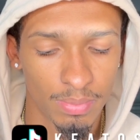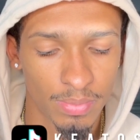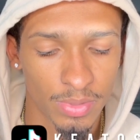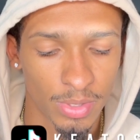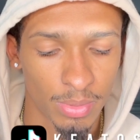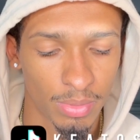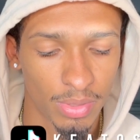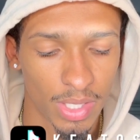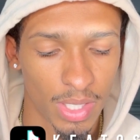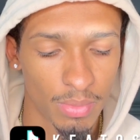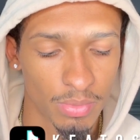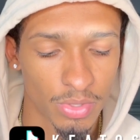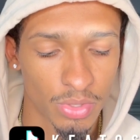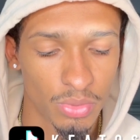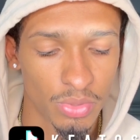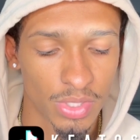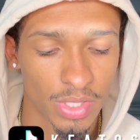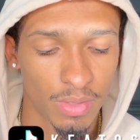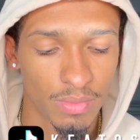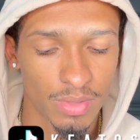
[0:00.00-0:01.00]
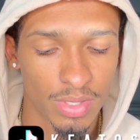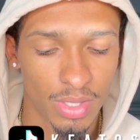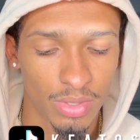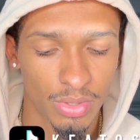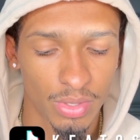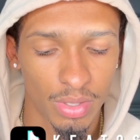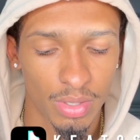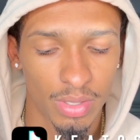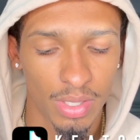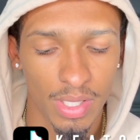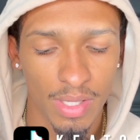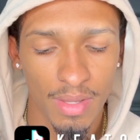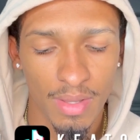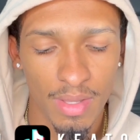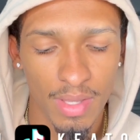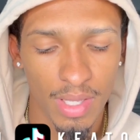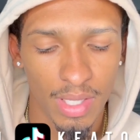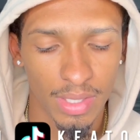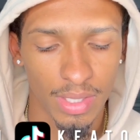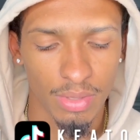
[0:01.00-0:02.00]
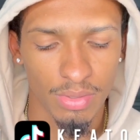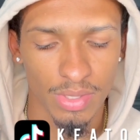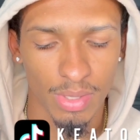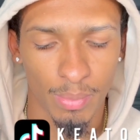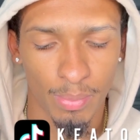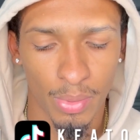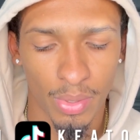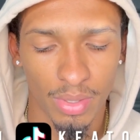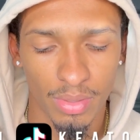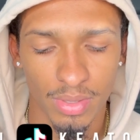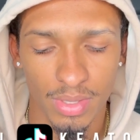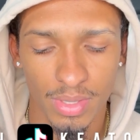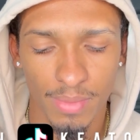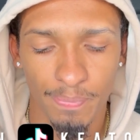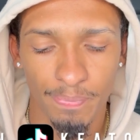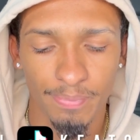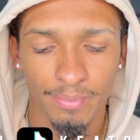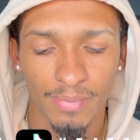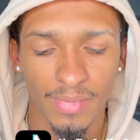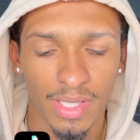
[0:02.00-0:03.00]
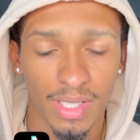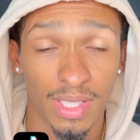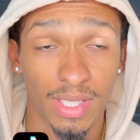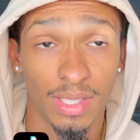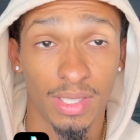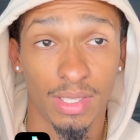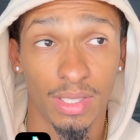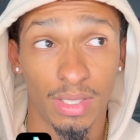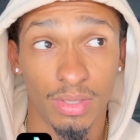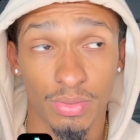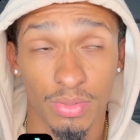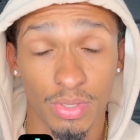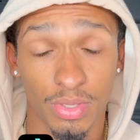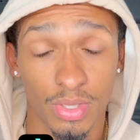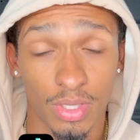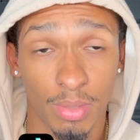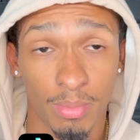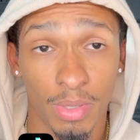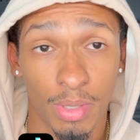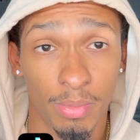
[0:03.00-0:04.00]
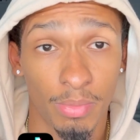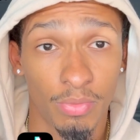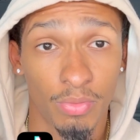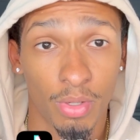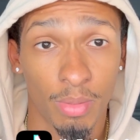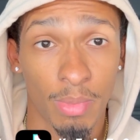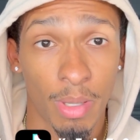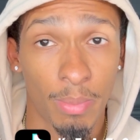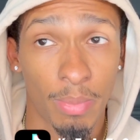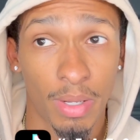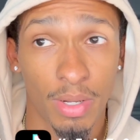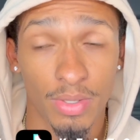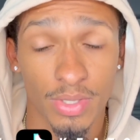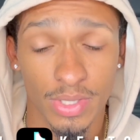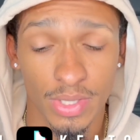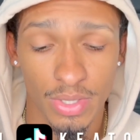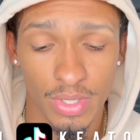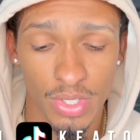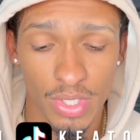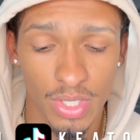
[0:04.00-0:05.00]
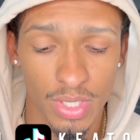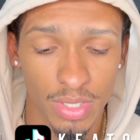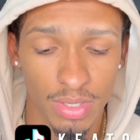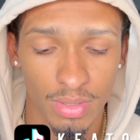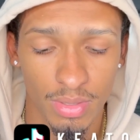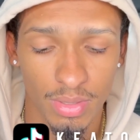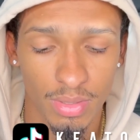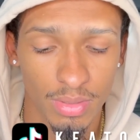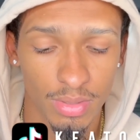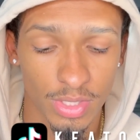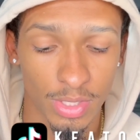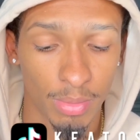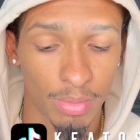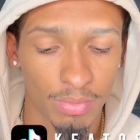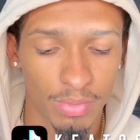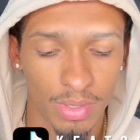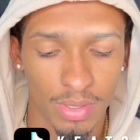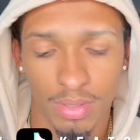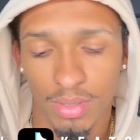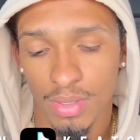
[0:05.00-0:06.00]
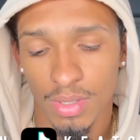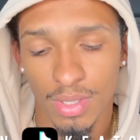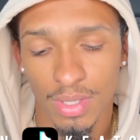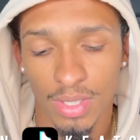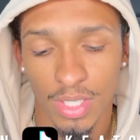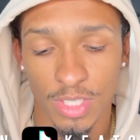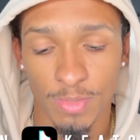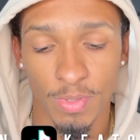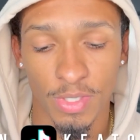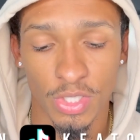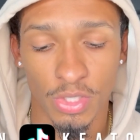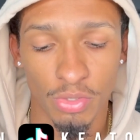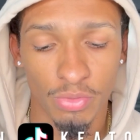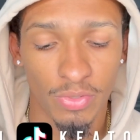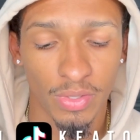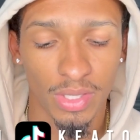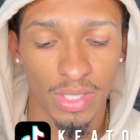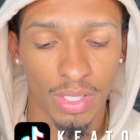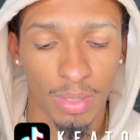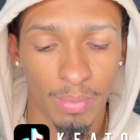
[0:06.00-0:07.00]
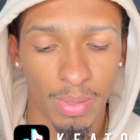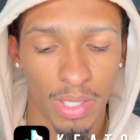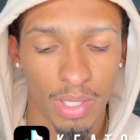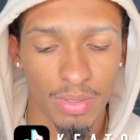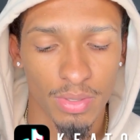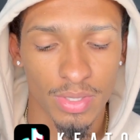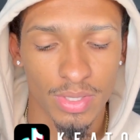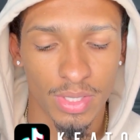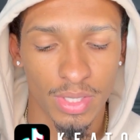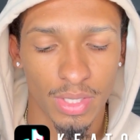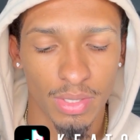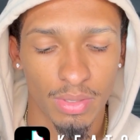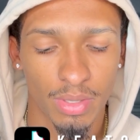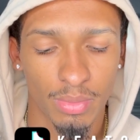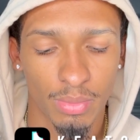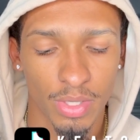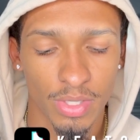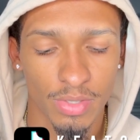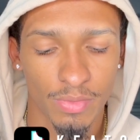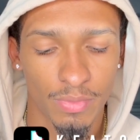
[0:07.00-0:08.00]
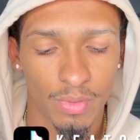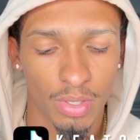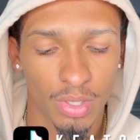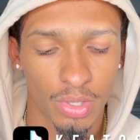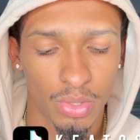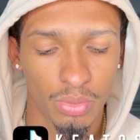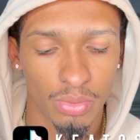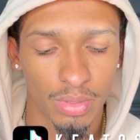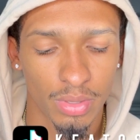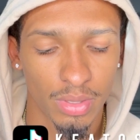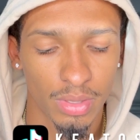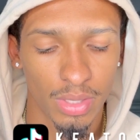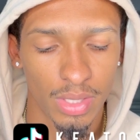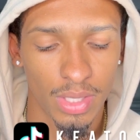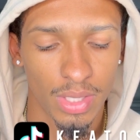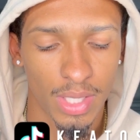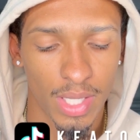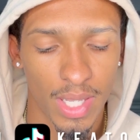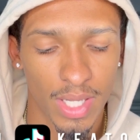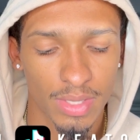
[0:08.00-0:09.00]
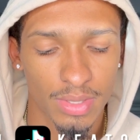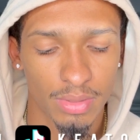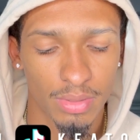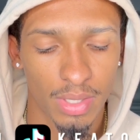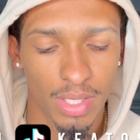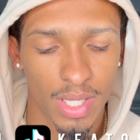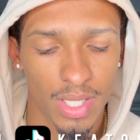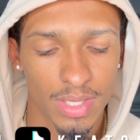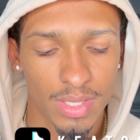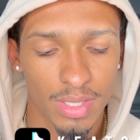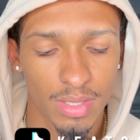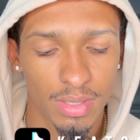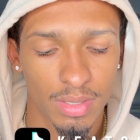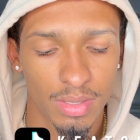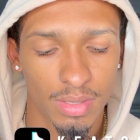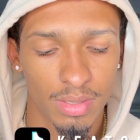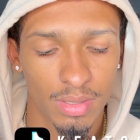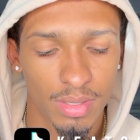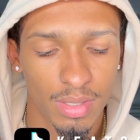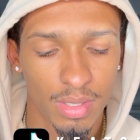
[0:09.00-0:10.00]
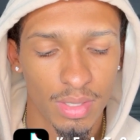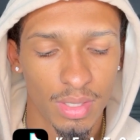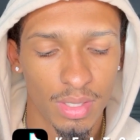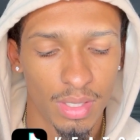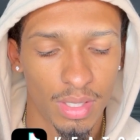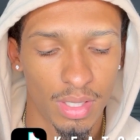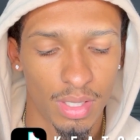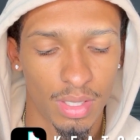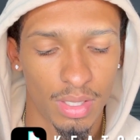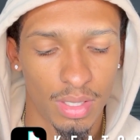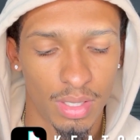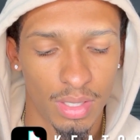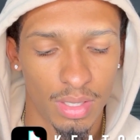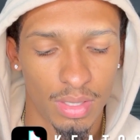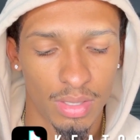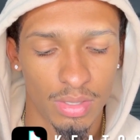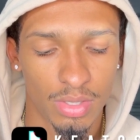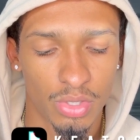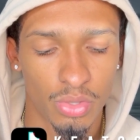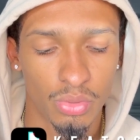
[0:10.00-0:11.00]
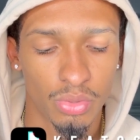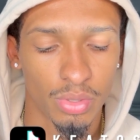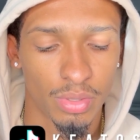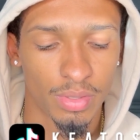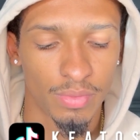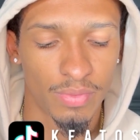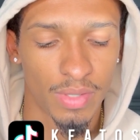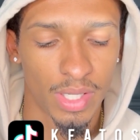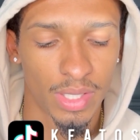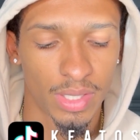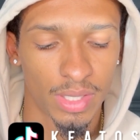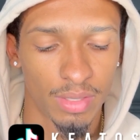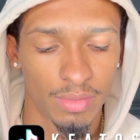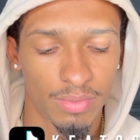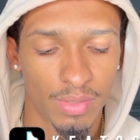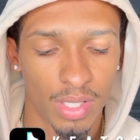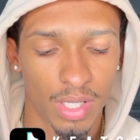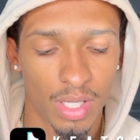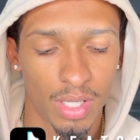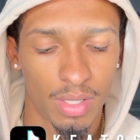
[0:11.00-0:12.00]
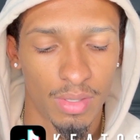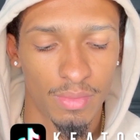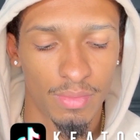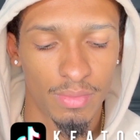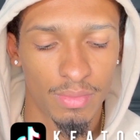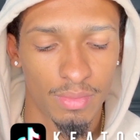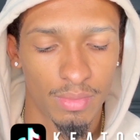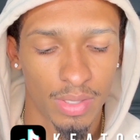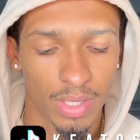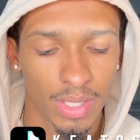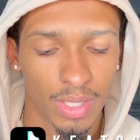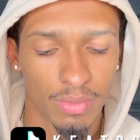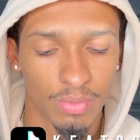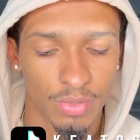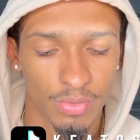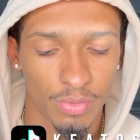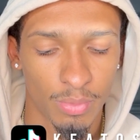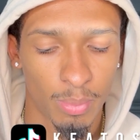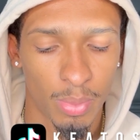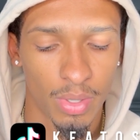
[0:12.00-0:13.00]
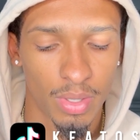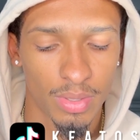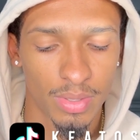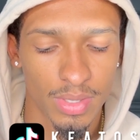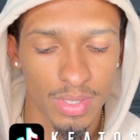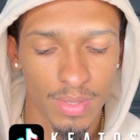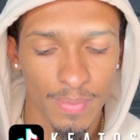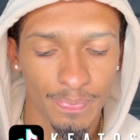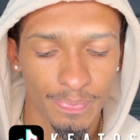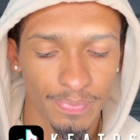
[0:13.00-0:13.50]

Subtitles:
some of that was $217.30. I think it was on parts. And then so I was talking about before, my power steering shit, some of it. I spent $250 on power steering, reservoir, coolant leak, axle gasket, and $235.95 I think was for parts.